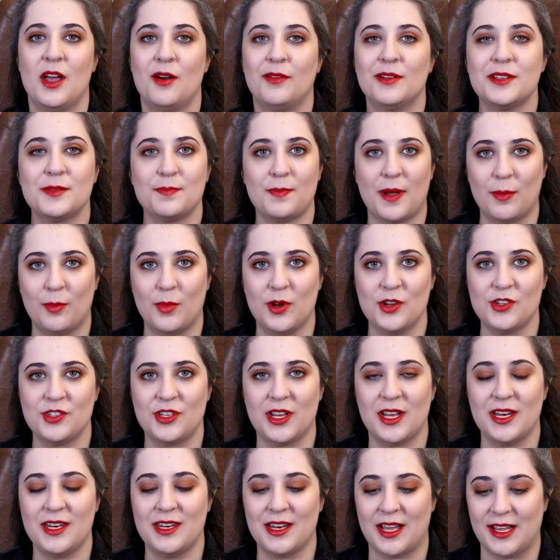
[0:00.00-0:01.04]
was published
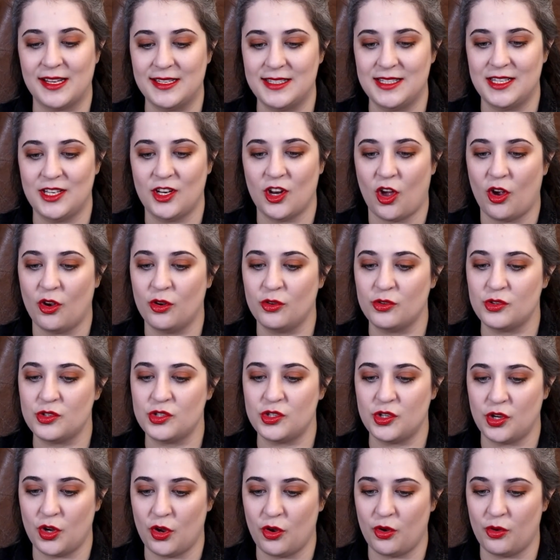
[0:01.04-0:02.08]
in
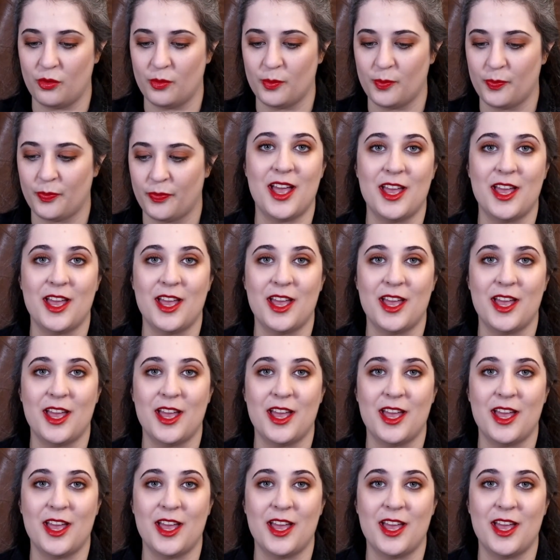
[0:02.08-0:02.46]
1902.